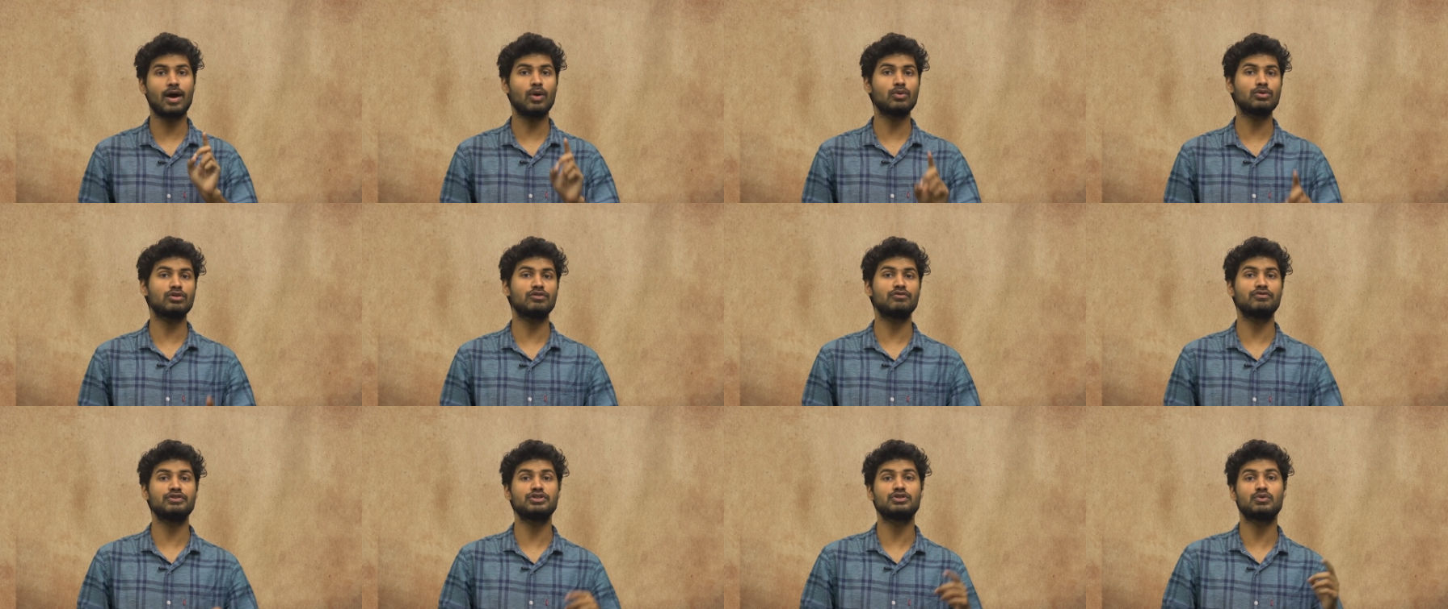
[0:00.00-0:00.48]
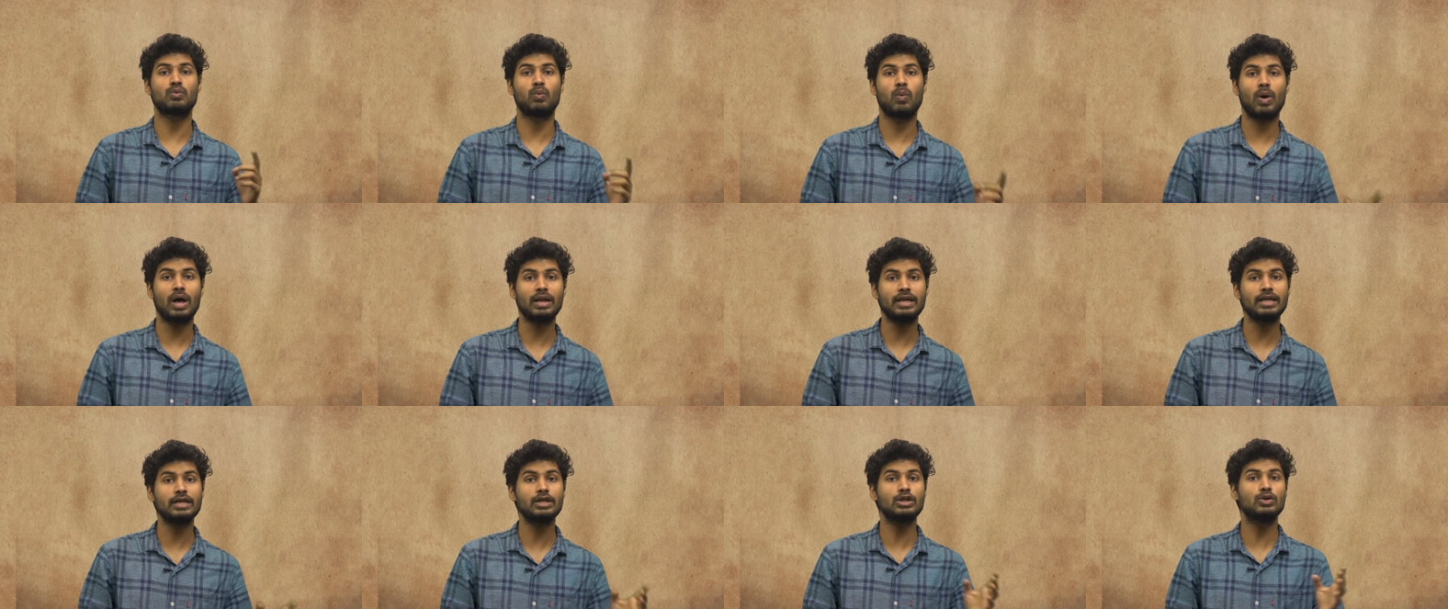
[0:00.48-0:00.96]
out of which
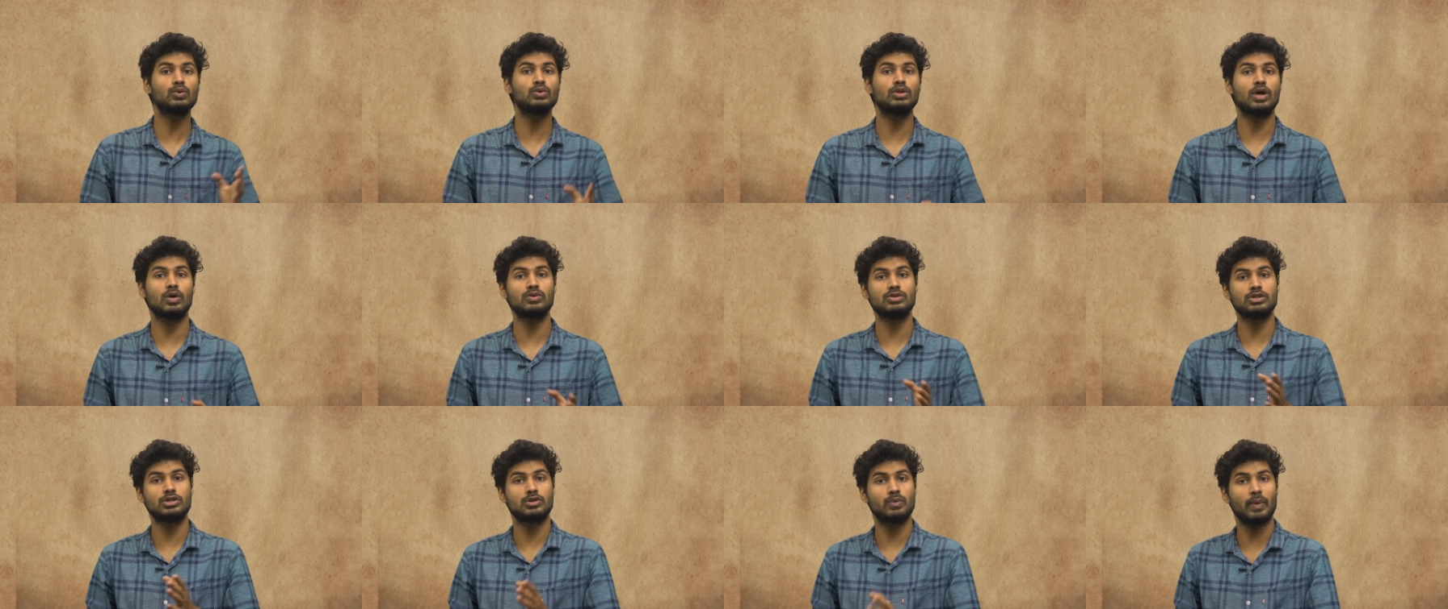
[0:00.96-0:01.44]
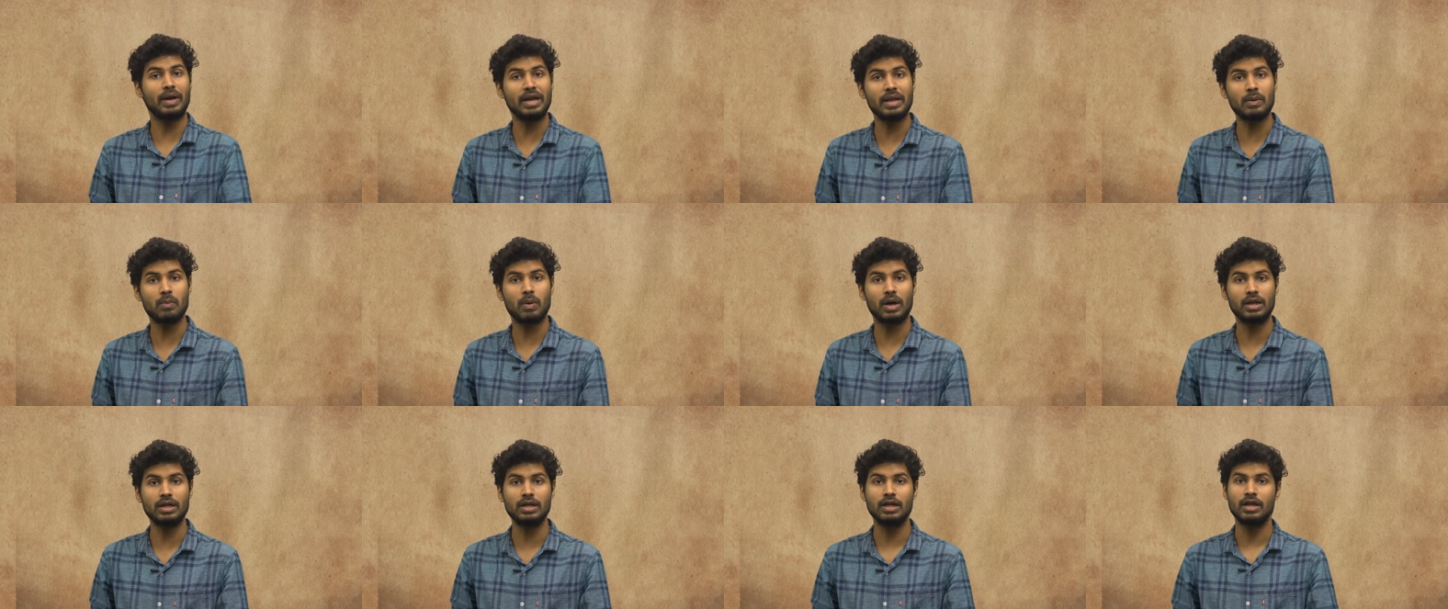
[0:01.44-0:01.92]
1 and
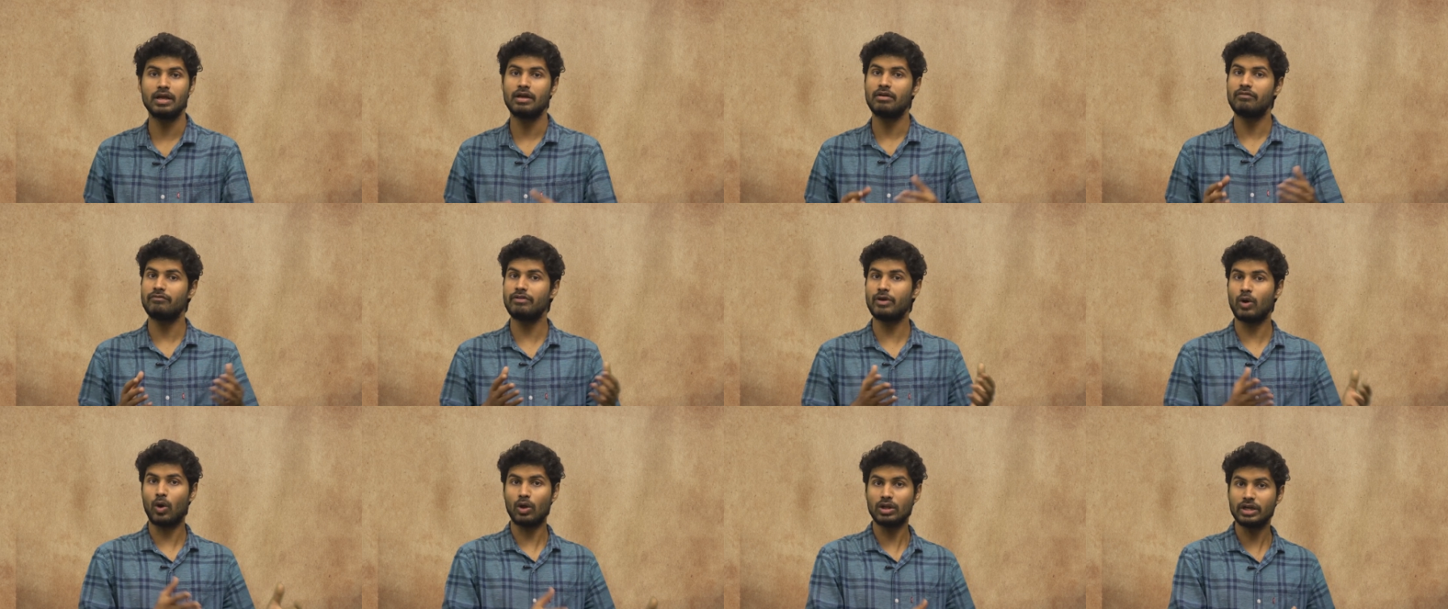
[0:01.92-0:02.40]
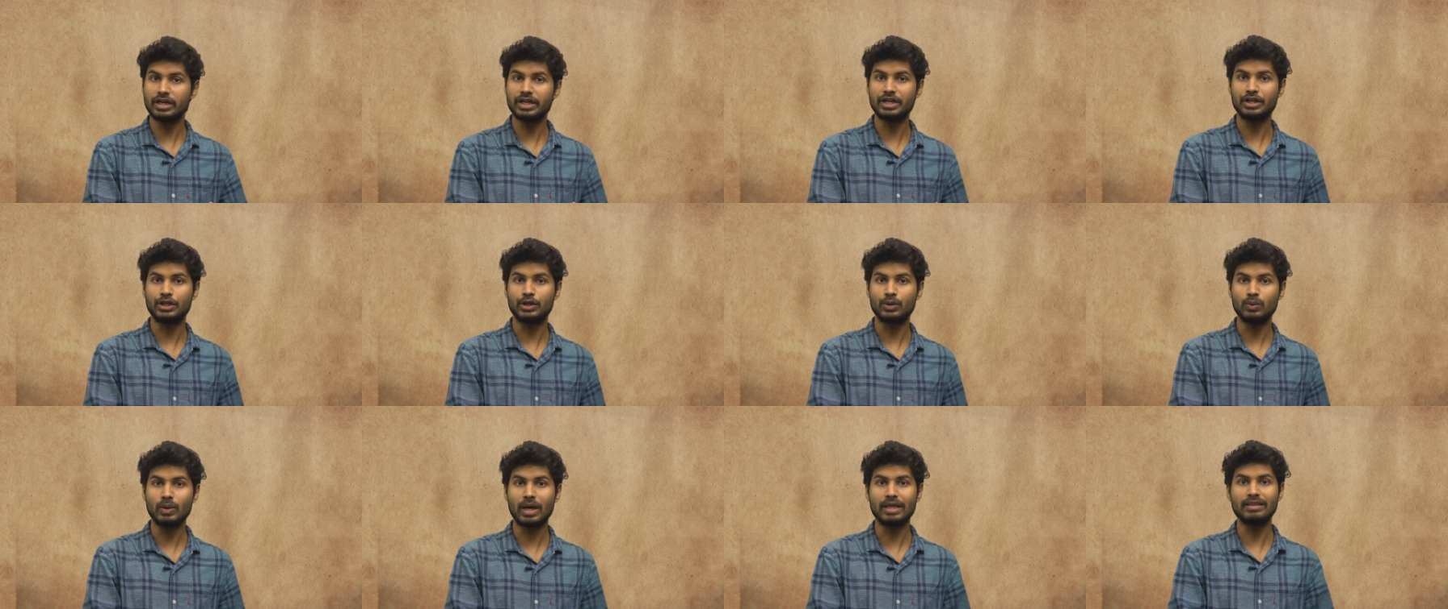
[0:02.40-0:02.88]
2021 we already
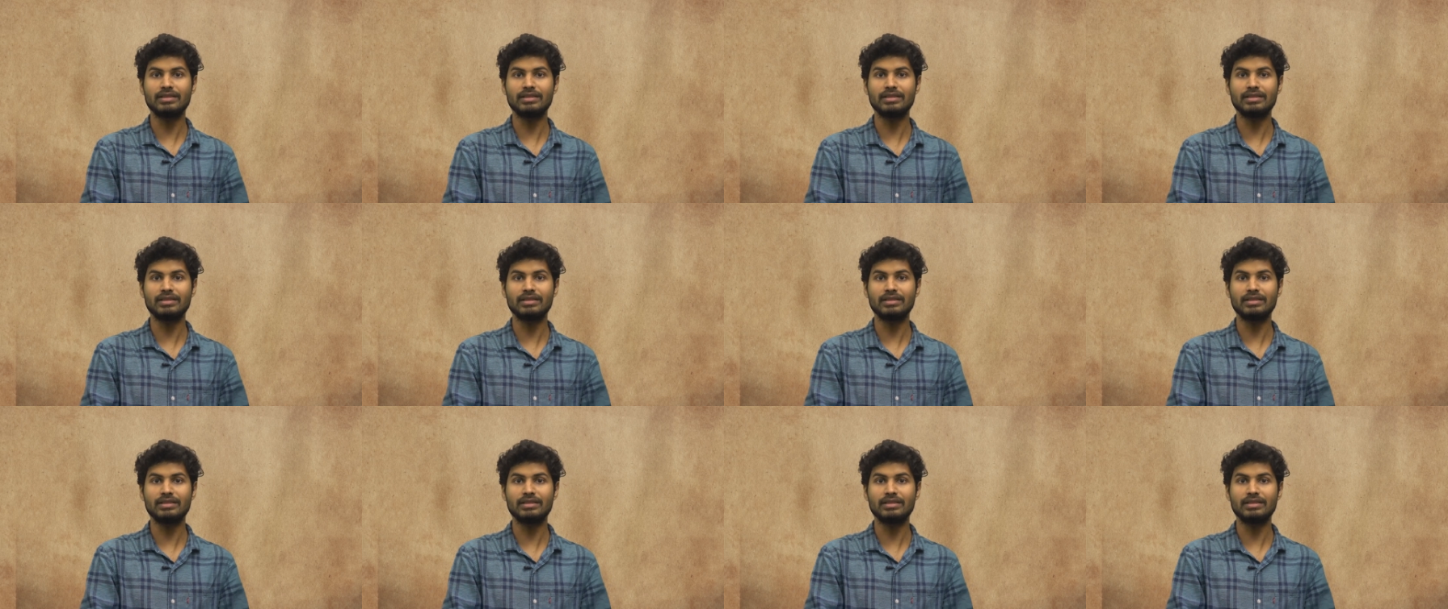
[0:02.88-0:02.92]
knew,